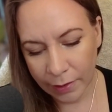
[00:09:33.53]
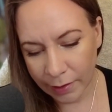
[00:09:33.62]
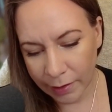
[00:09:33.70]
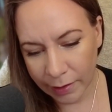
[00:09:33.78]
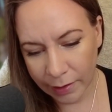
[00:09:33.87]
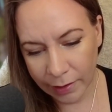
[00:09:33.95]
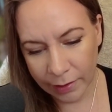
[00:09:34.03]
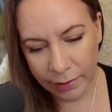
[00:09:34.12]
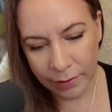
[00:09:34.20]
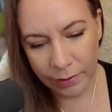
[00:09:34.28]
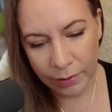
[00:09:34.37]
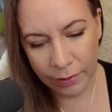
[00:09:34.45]

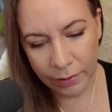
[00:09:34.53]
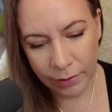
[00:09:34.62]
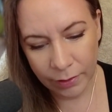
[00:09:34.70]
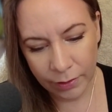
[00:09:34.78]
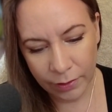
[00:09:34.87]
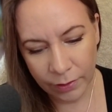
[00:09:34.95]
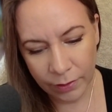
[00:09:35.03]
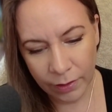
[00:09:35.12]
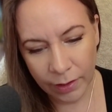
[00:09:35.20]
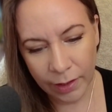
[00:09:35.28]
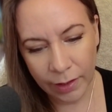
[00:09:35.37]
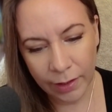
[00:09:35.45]
and
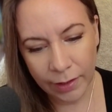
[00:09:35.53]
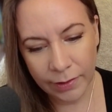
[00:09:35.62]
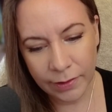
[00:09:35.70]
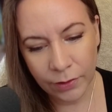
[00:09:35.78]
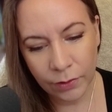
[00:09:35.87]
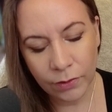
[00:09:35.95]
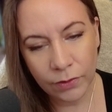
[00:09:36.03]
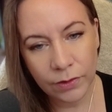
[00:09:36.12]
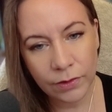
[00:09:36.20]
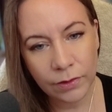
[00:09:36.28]
it's not